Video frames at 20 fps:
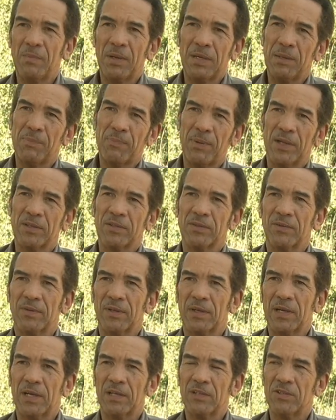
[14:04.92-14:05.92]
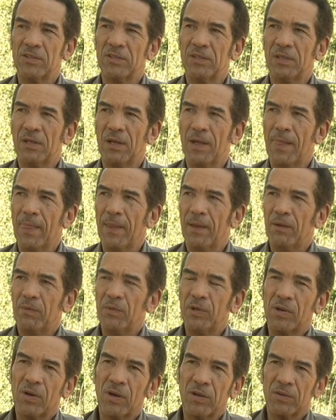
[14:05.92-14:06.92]
many parts of the country.
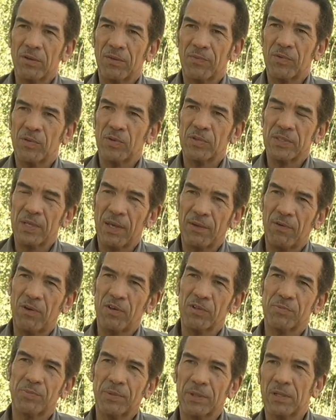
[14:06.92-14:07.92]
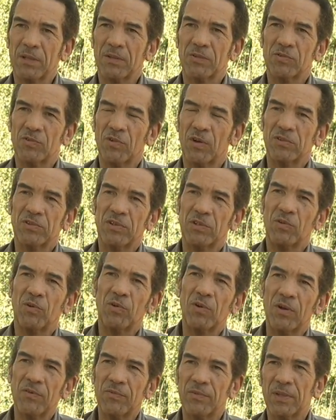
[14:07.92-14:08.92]
We can't, of course, have hospitals dotted
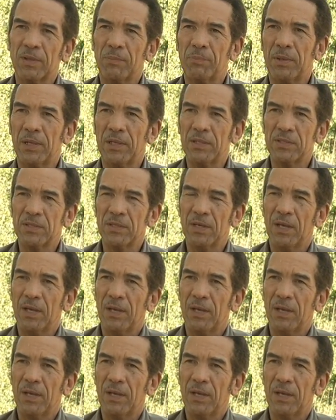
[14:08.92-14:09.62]
all over the place